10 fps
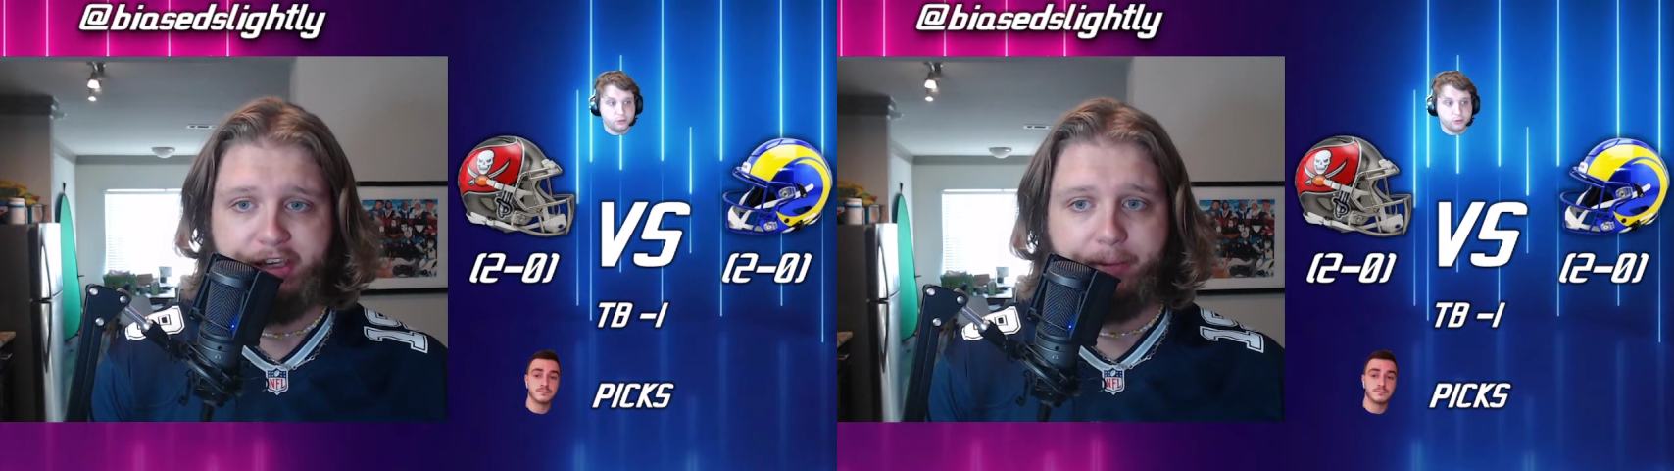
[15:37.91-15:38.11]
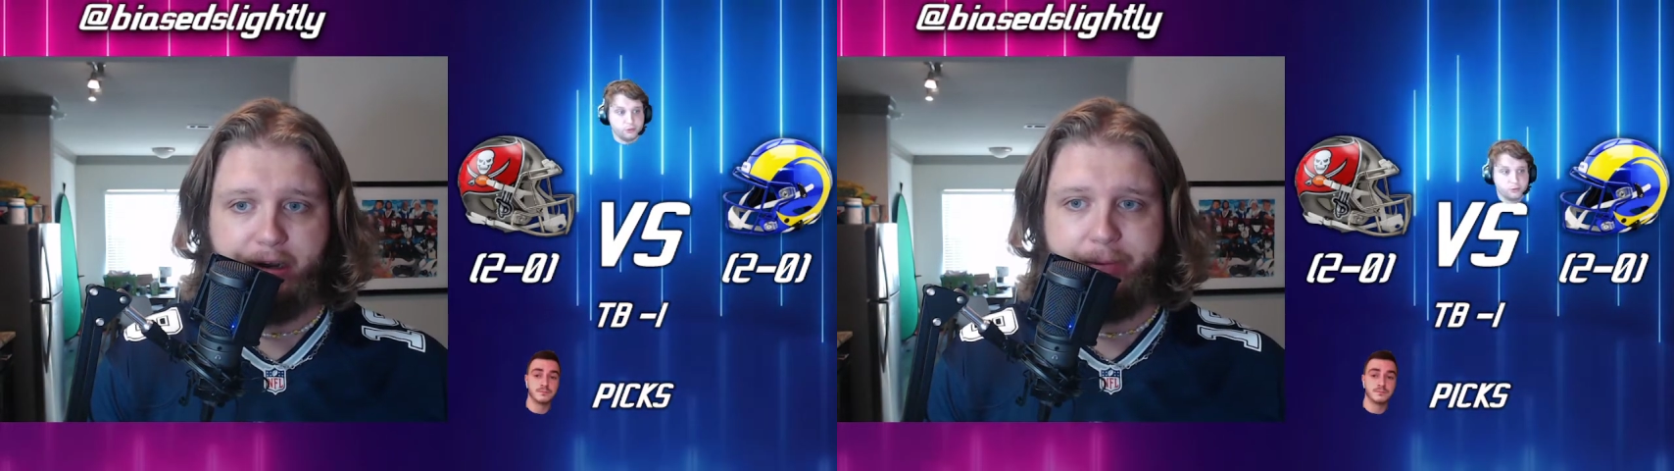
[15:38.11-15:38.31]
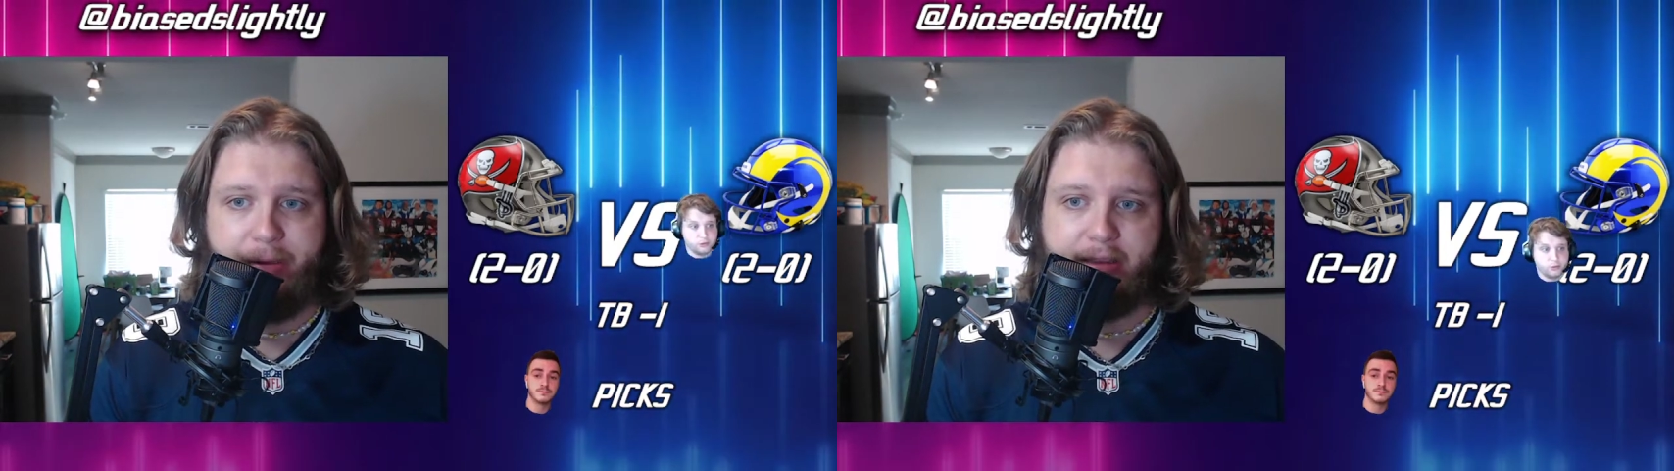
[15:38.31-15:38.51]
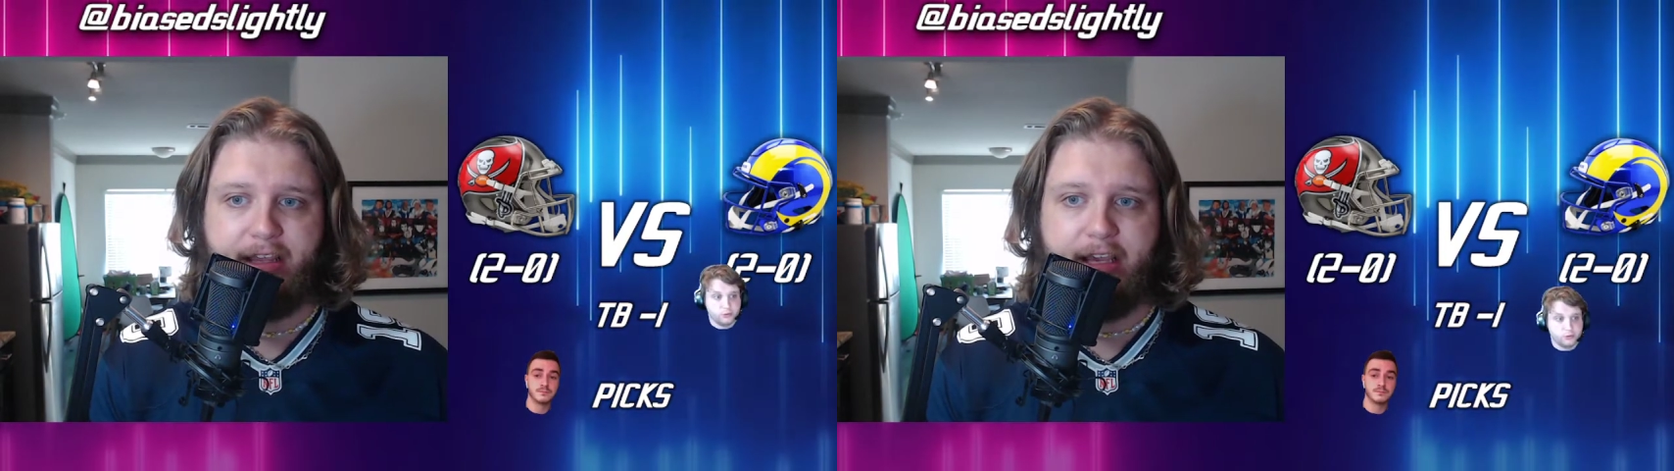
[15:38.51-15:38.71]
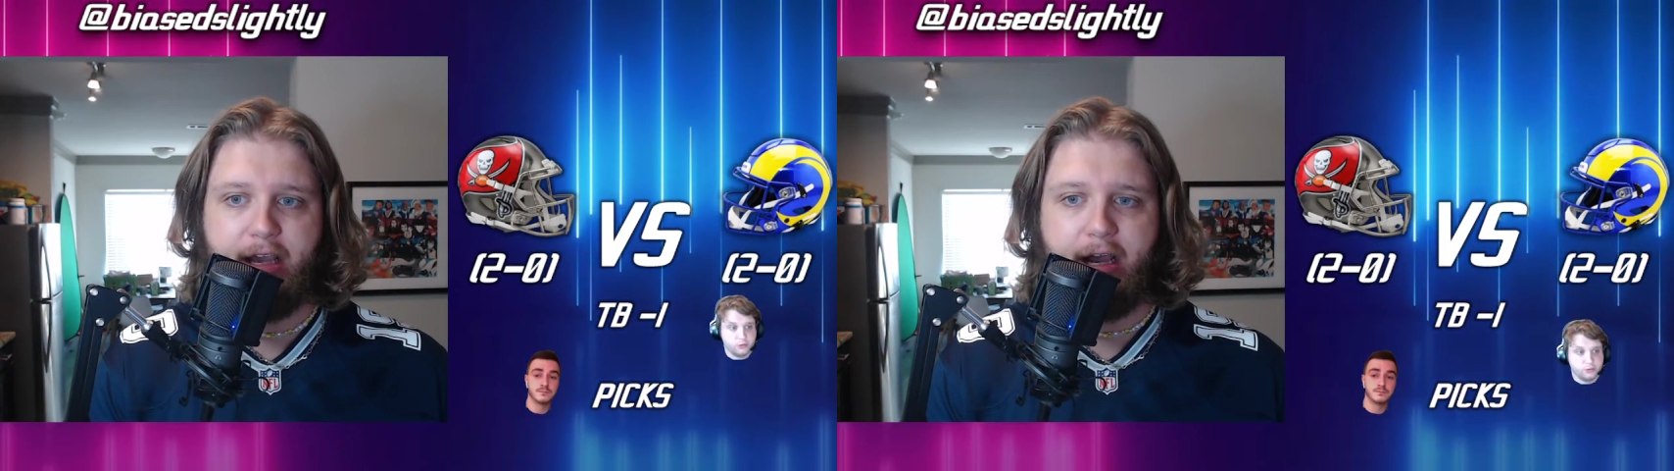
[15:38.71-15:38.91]
and I'm going to pick
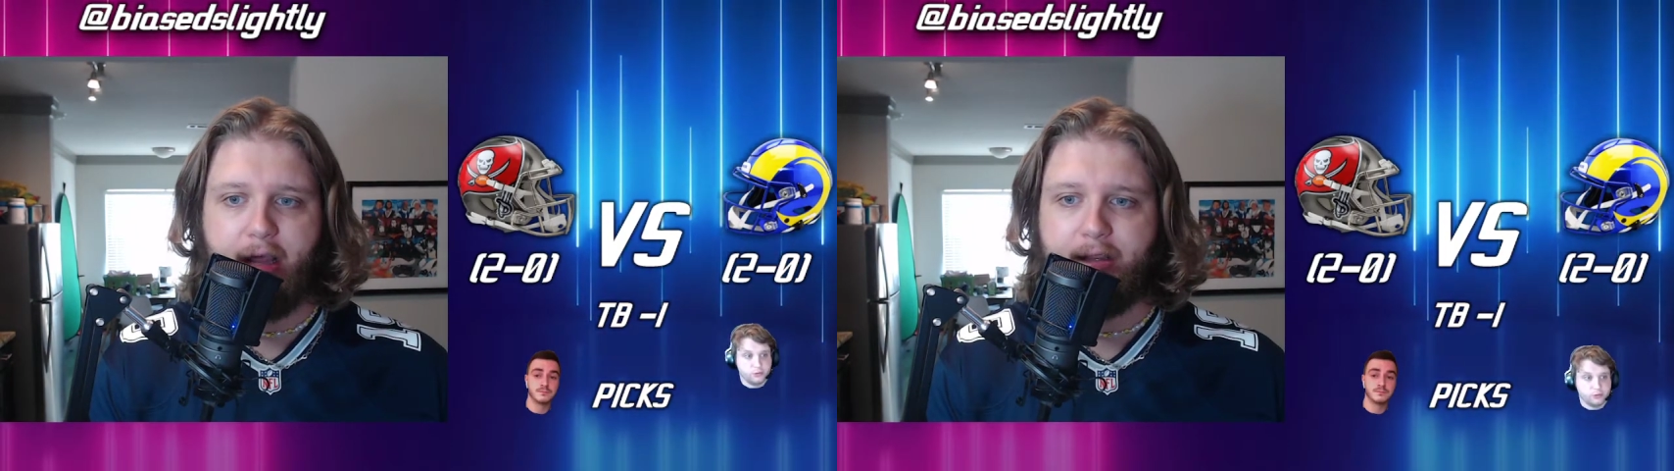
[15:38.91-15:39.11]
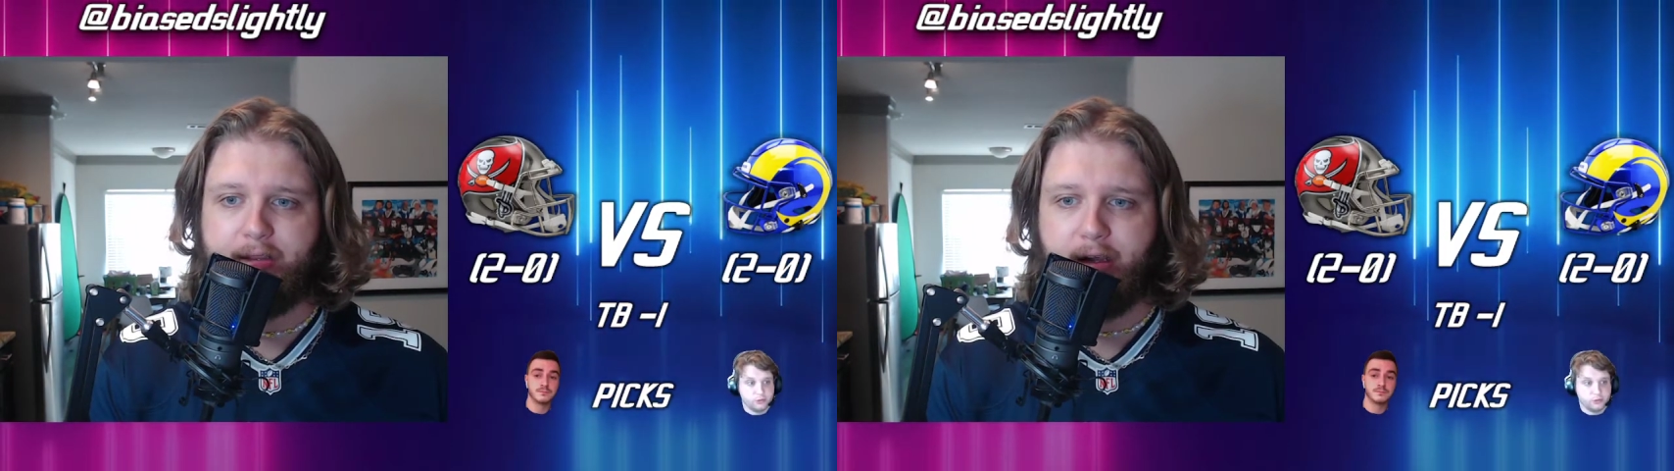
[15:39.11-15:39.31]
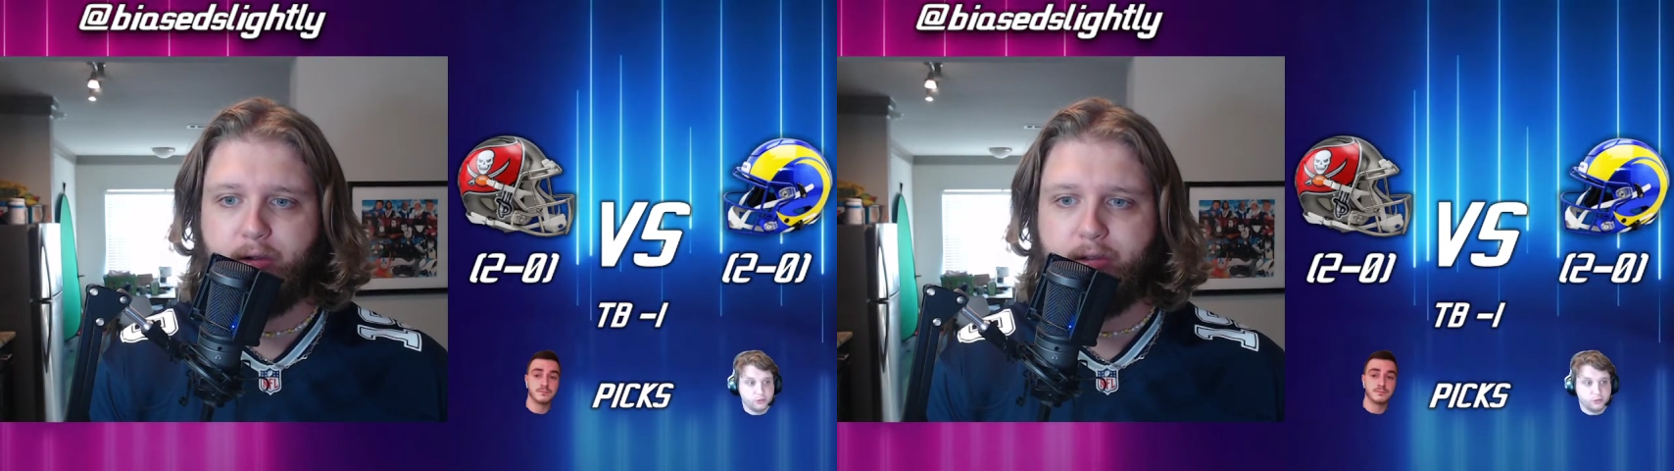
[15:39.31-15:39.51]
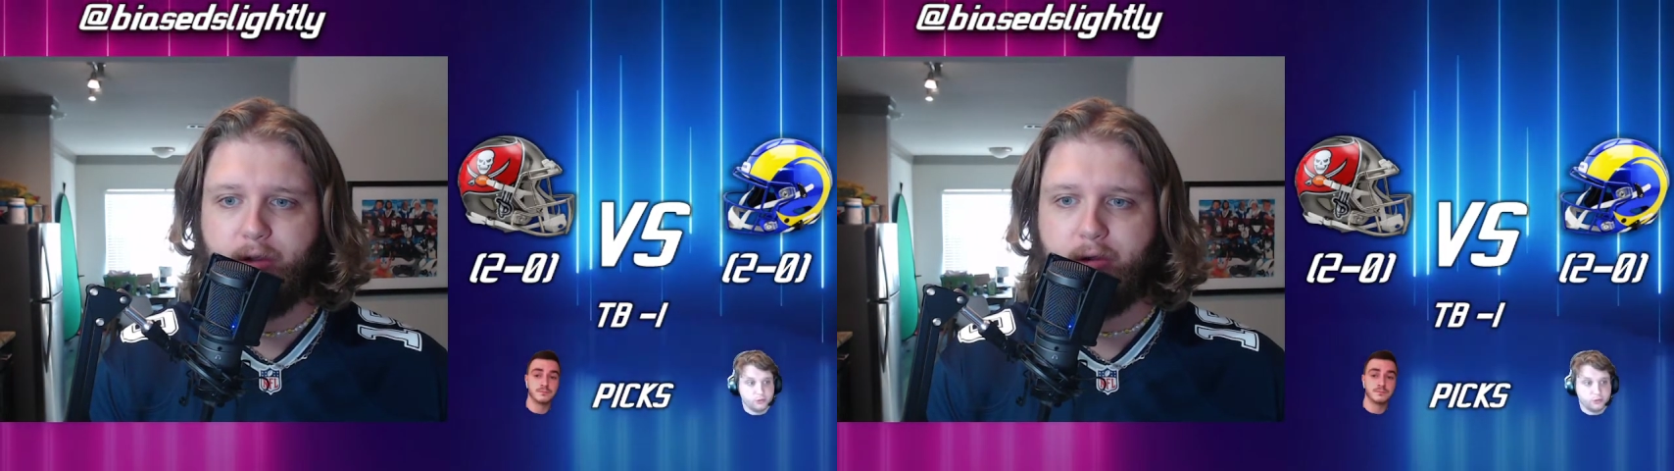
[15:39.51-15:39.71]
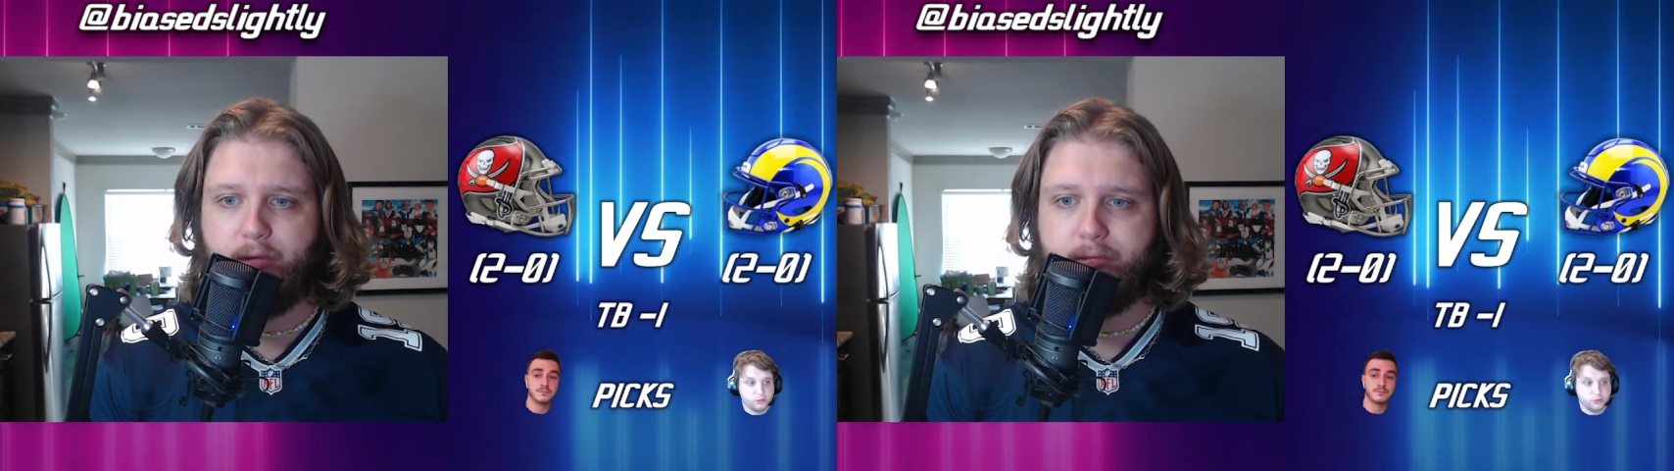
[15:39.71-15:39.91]

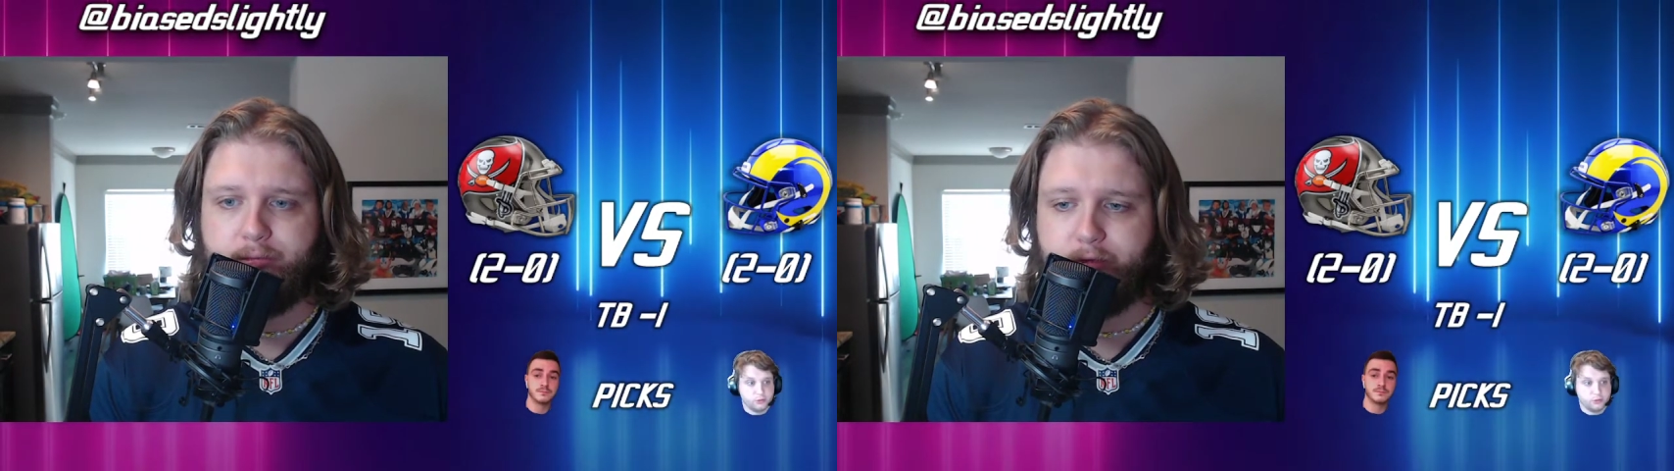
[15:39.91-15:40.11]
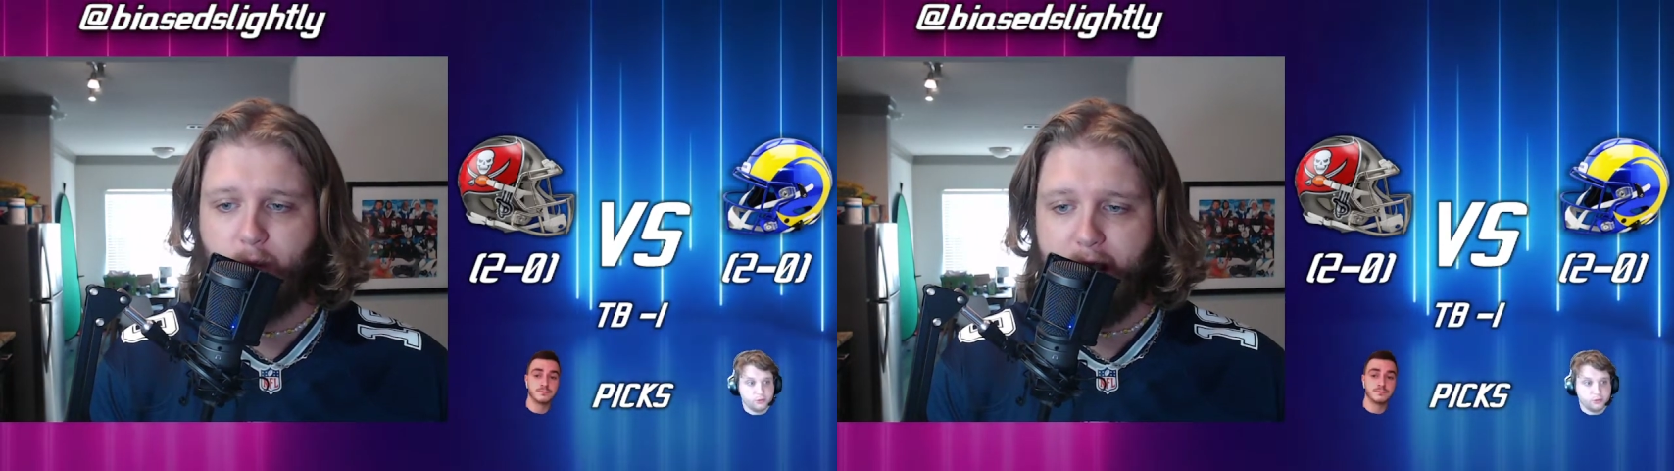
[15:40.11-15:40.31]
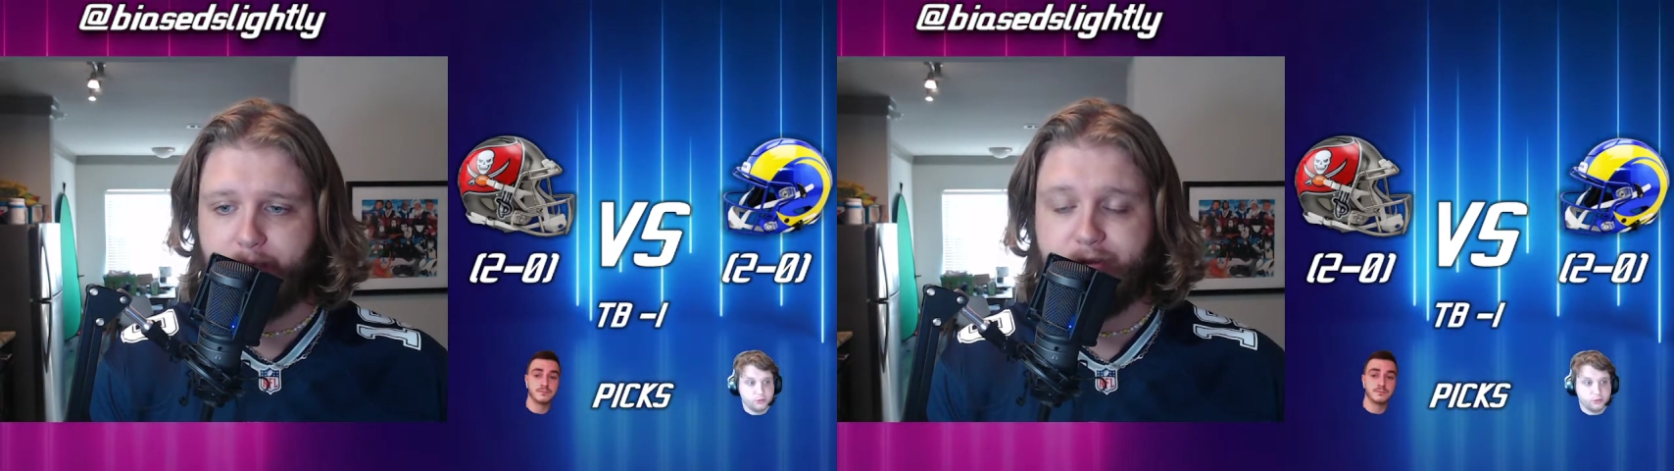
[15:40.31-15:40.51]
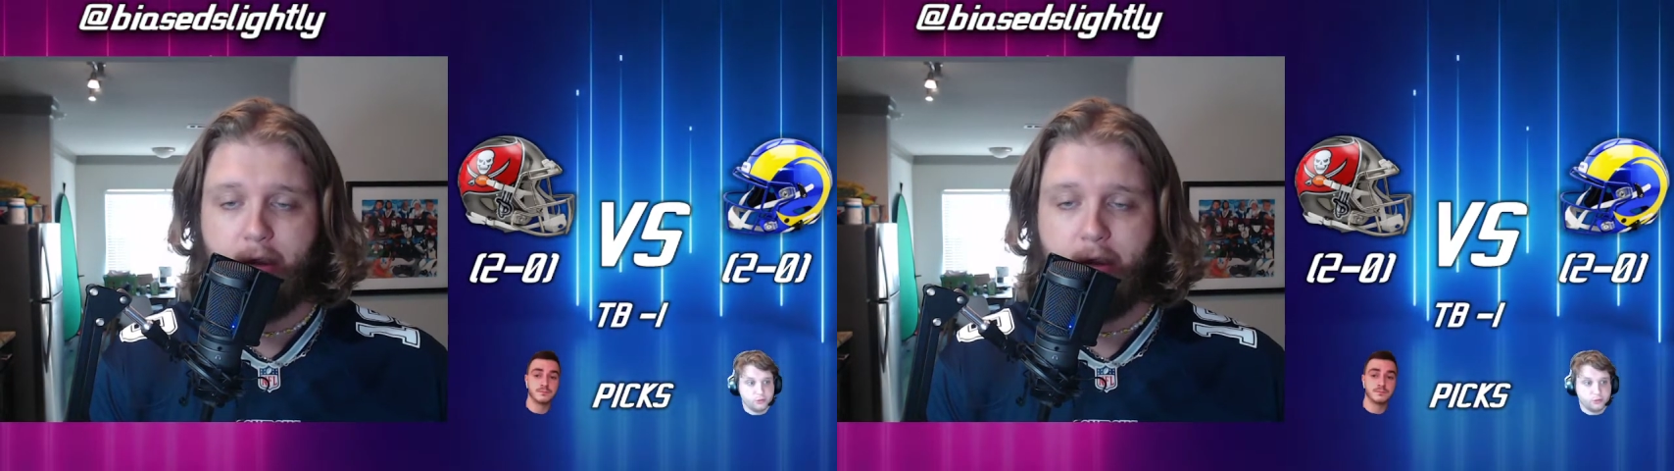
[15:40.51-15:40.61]
the Rams.